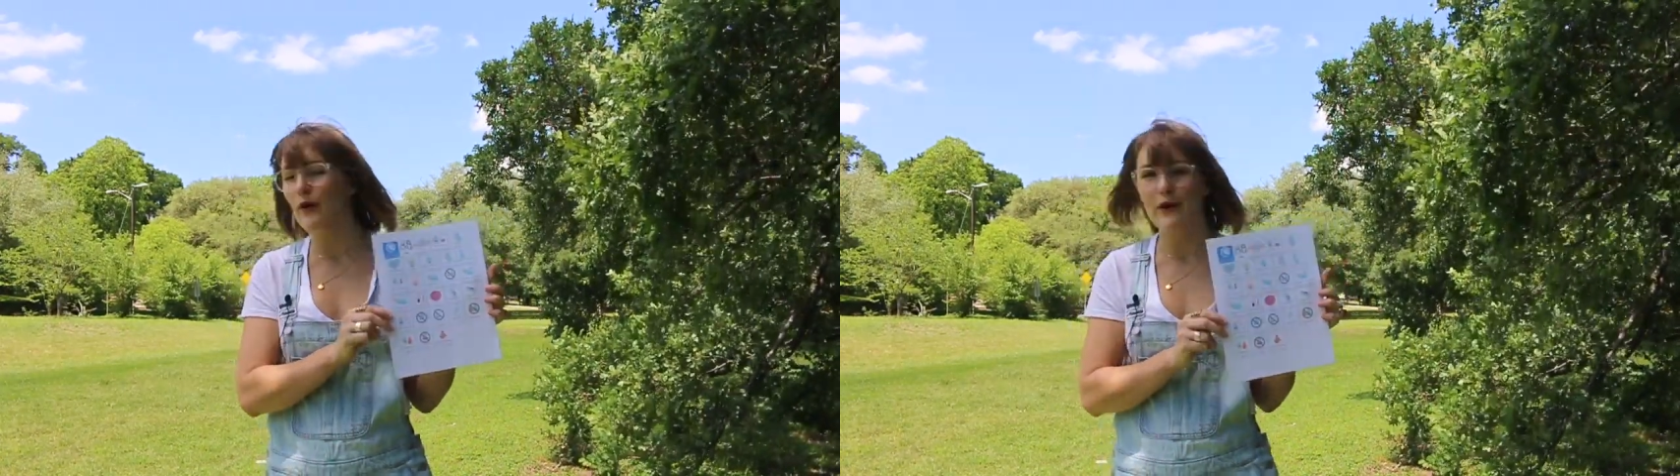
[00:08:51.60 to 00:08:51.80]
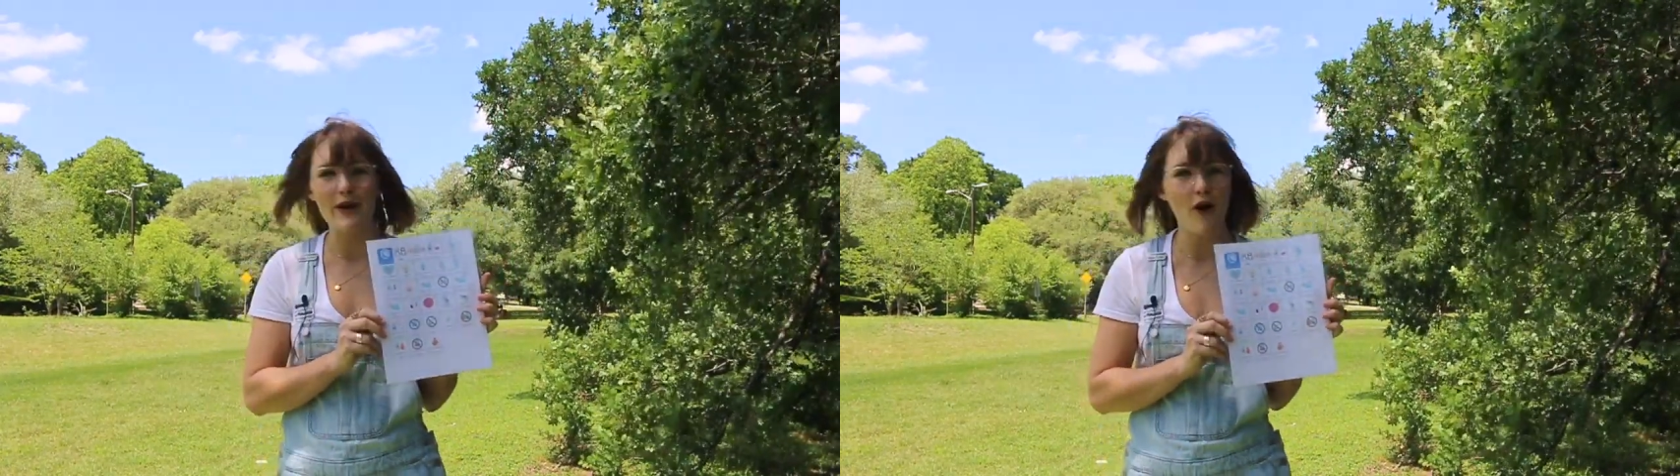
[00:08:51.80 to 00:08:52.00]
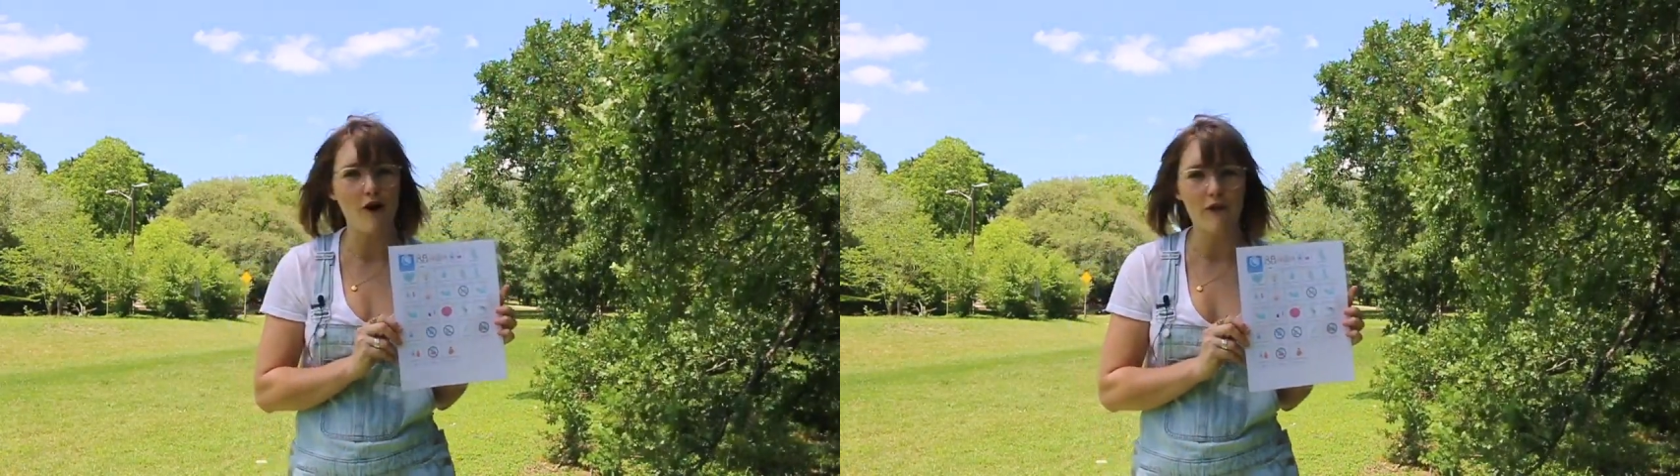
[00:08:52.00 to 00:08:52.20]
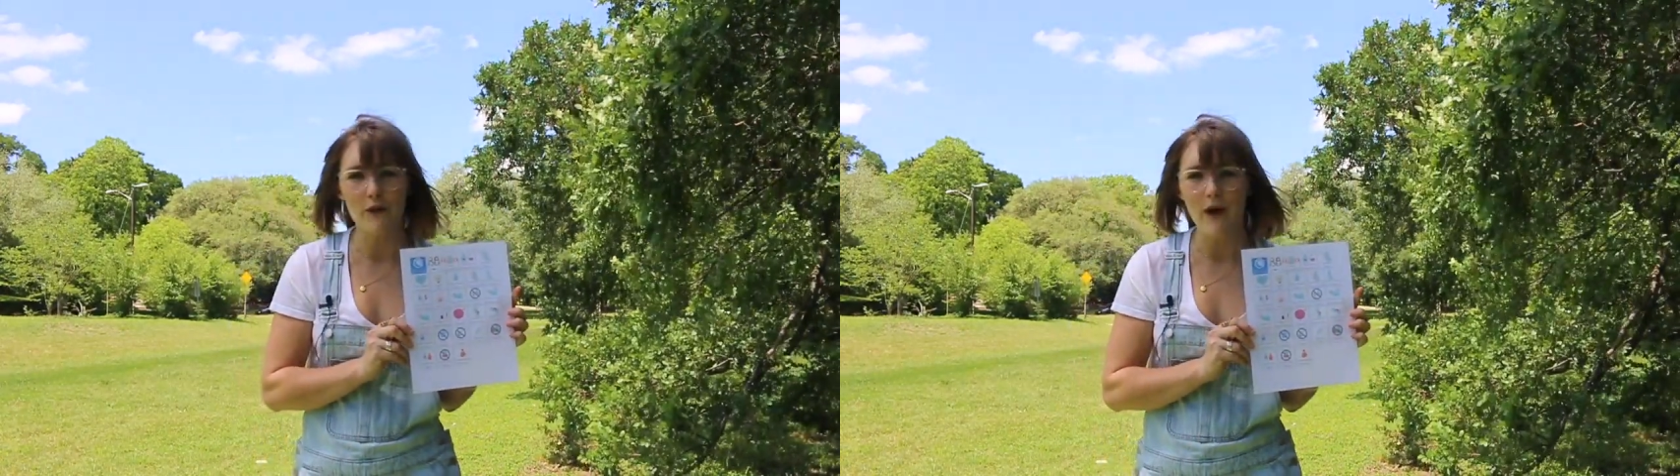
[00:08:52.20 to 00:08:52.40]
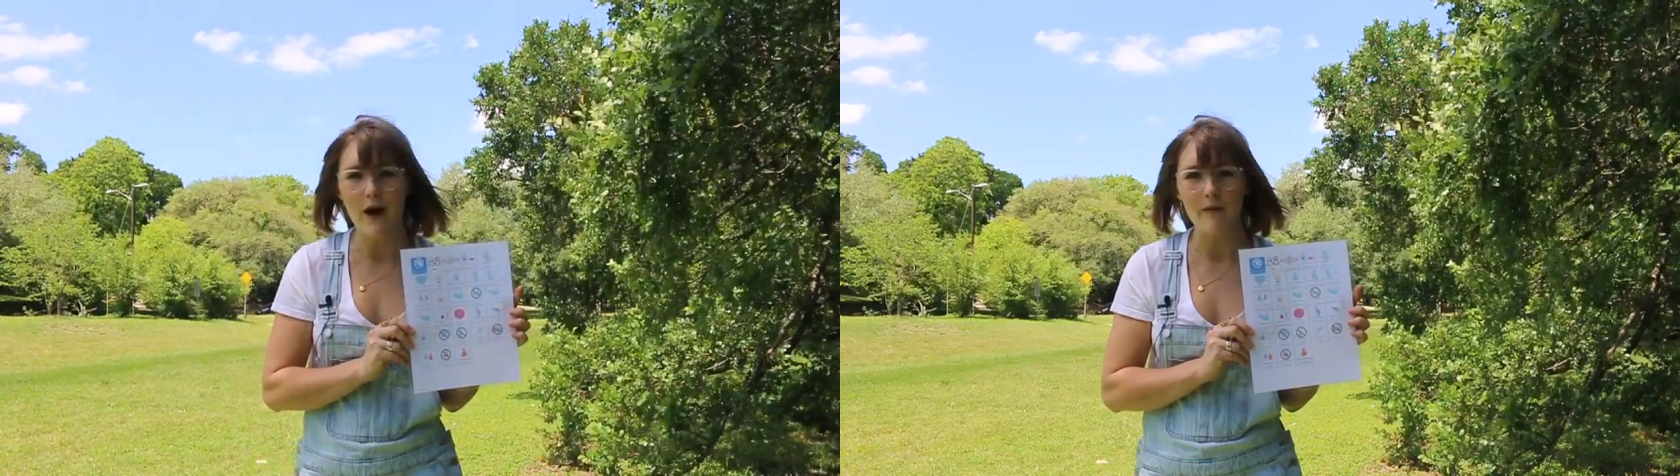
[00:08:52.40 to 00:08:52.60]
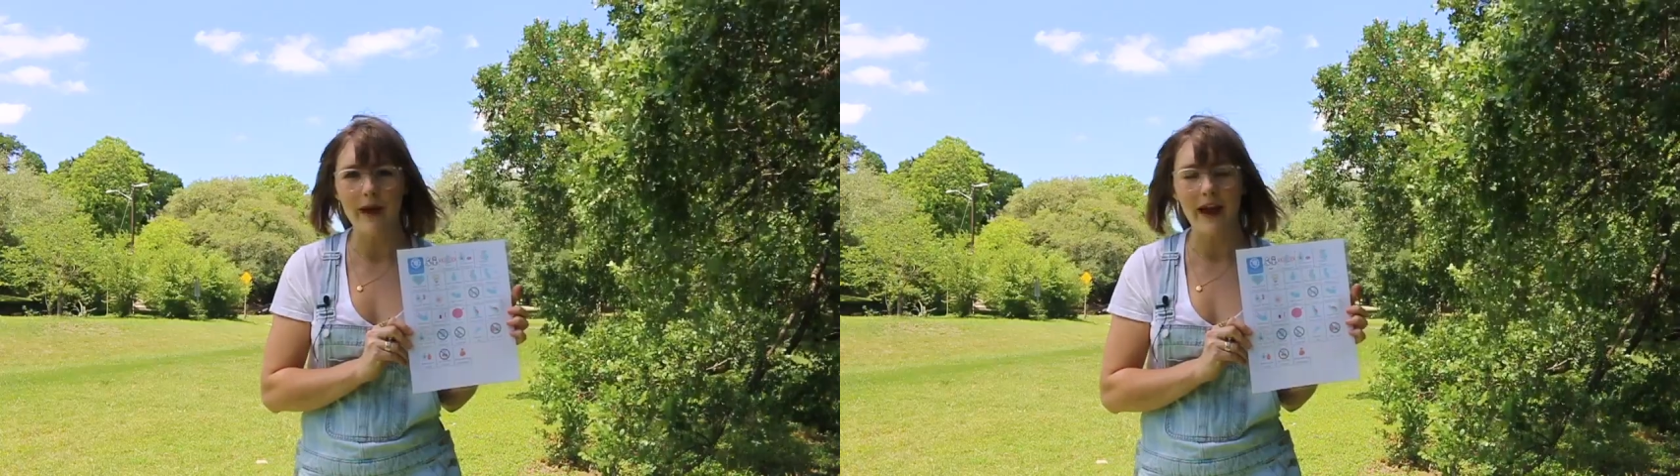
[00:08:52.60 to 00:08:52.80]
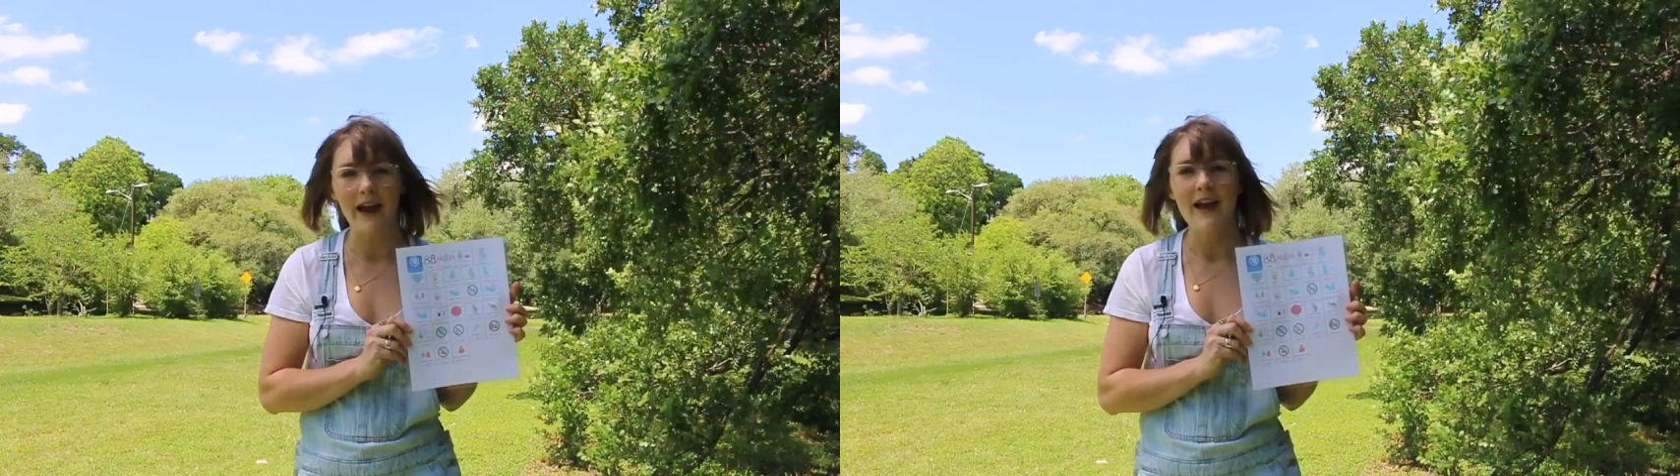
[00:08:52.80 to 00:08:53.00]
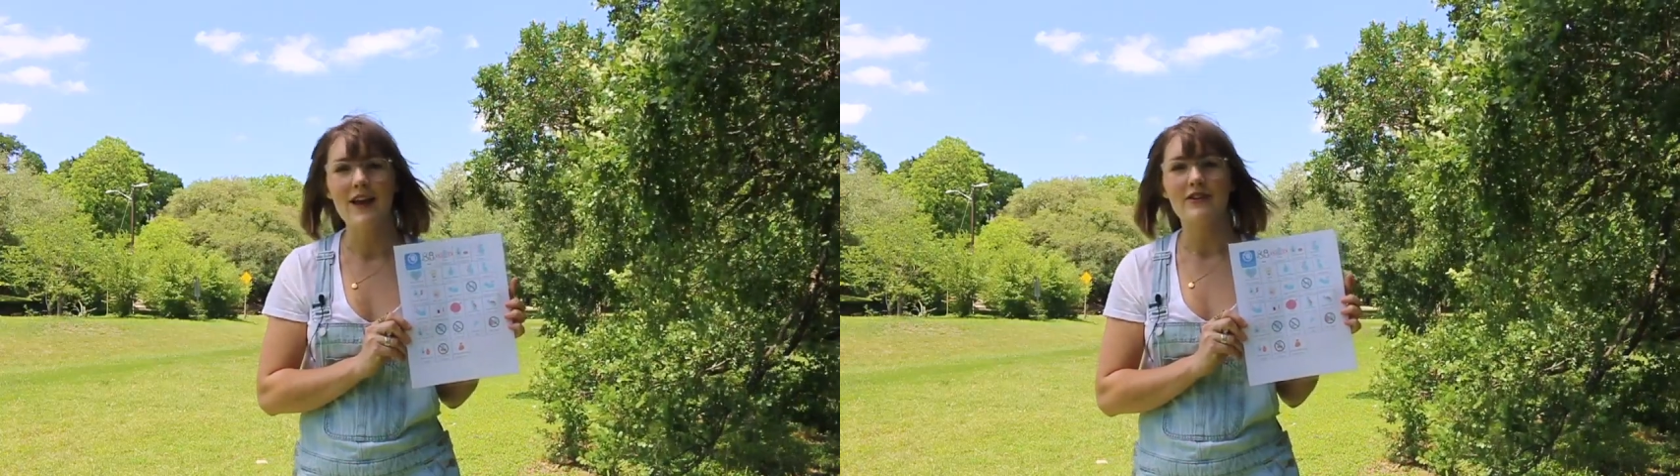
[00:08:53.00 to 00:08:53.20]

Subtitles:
totally overwhelming